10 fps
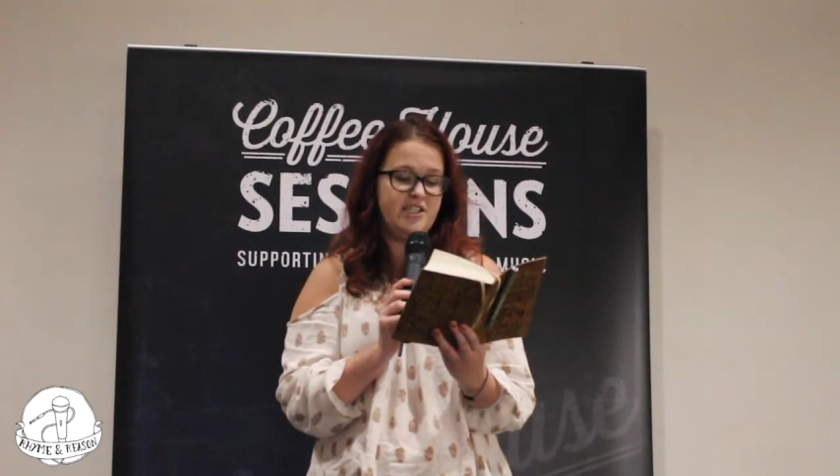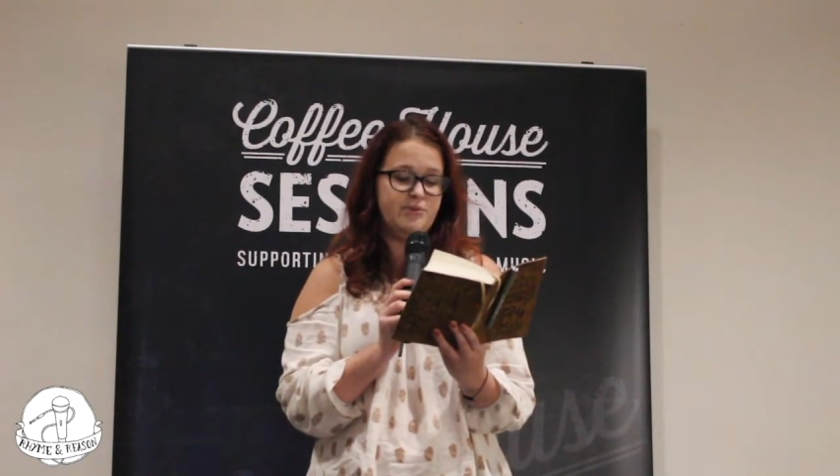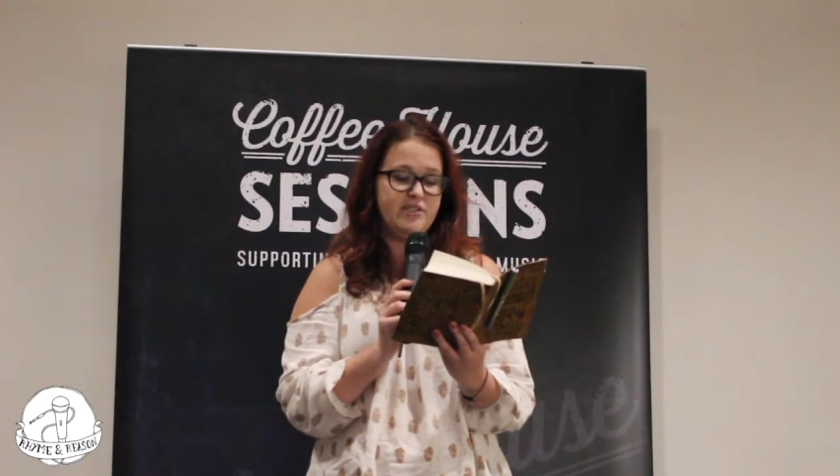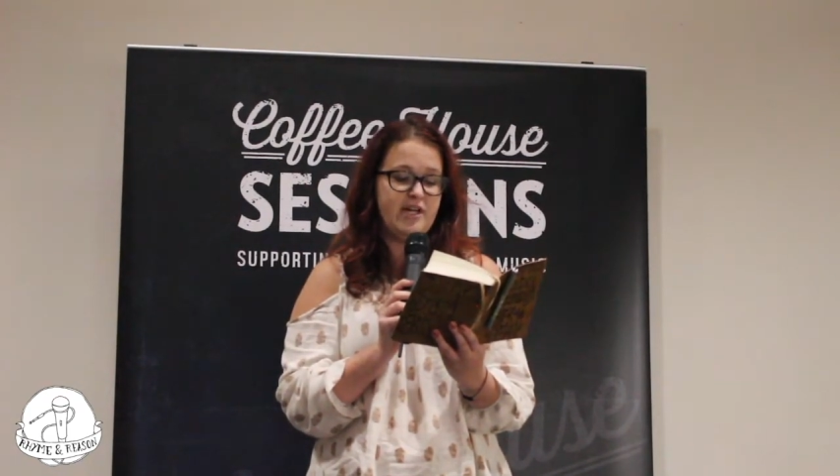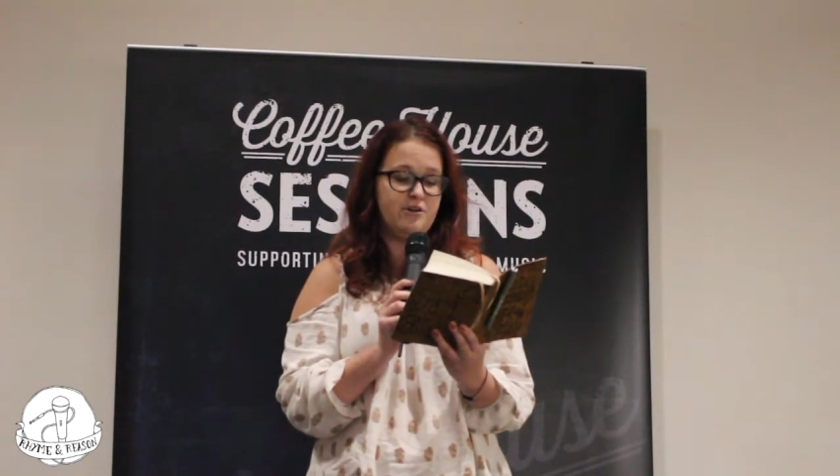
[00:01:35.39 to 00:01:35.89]
she
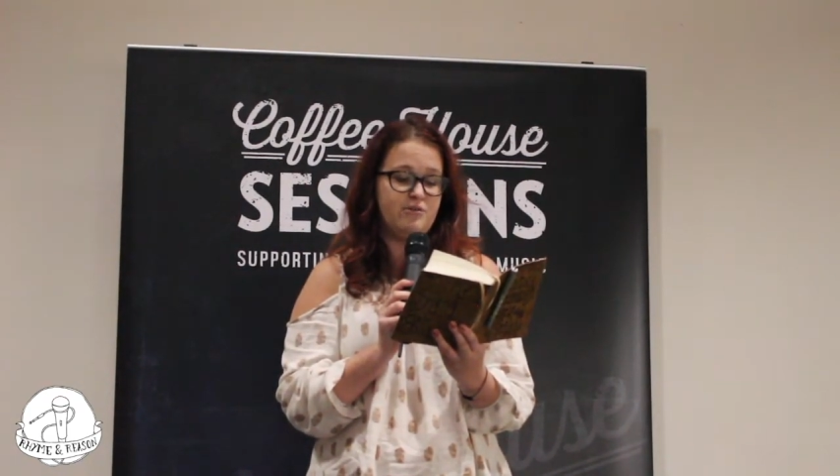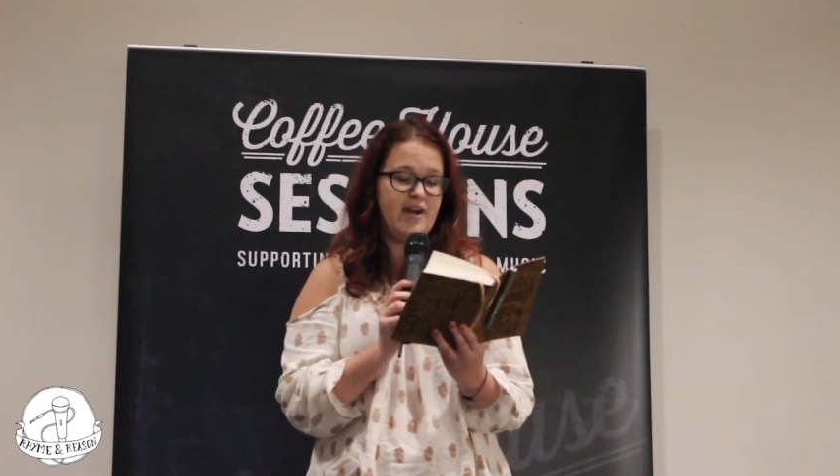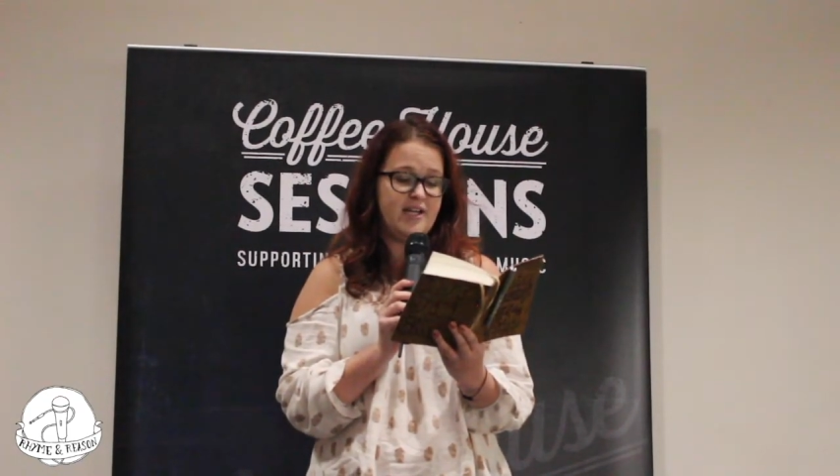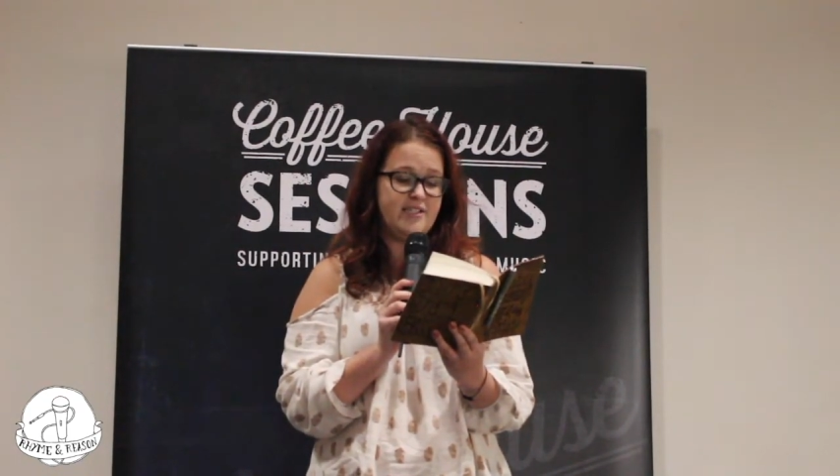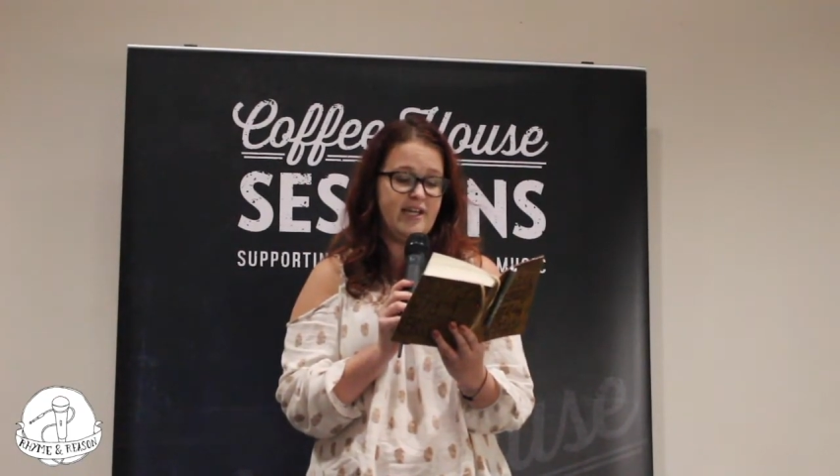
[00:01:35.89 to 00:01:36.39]
was
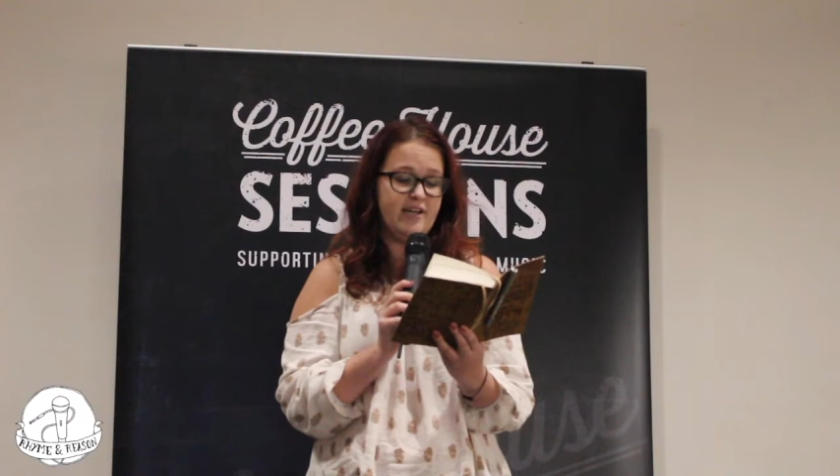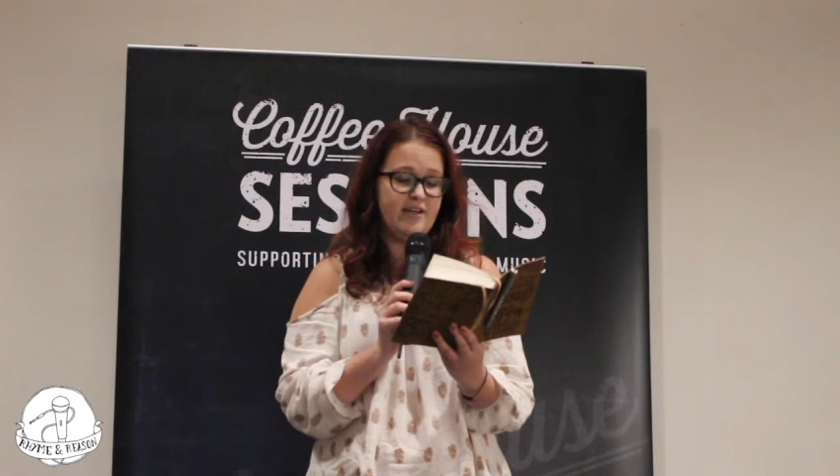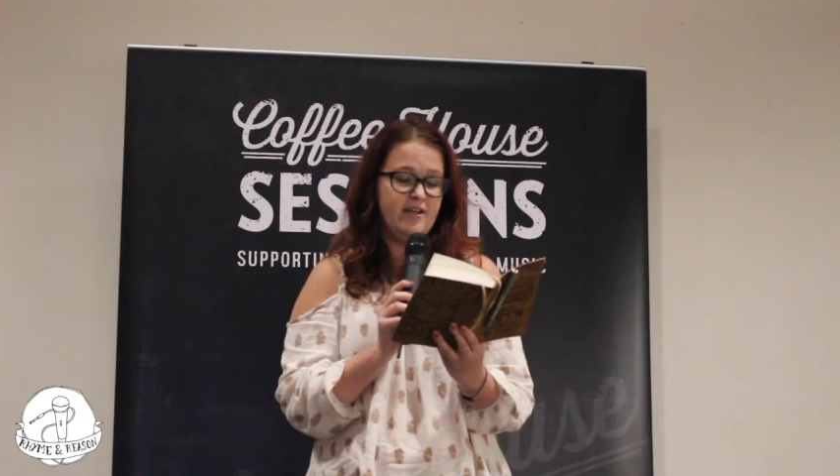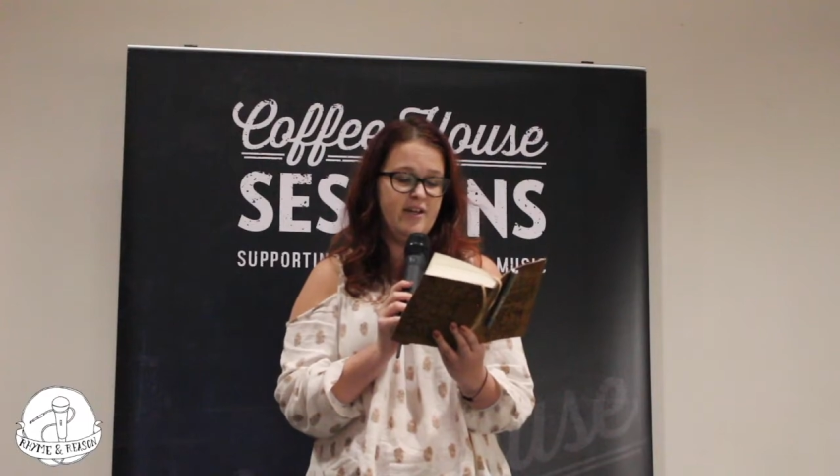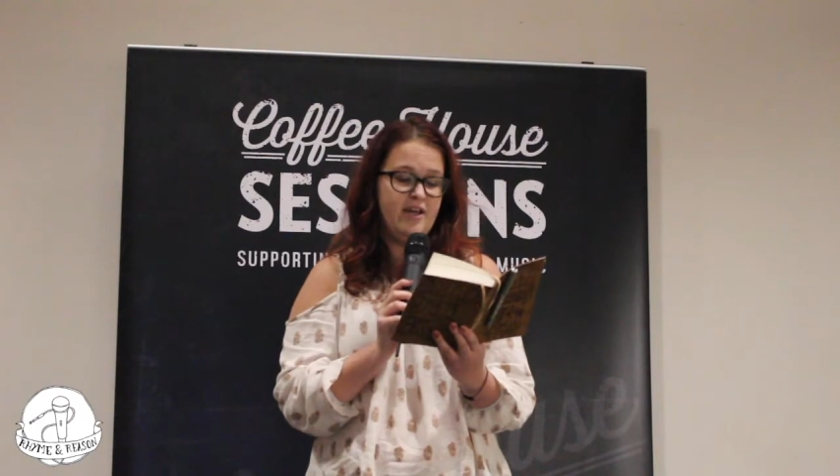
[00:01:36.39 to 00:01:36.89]
anorexic.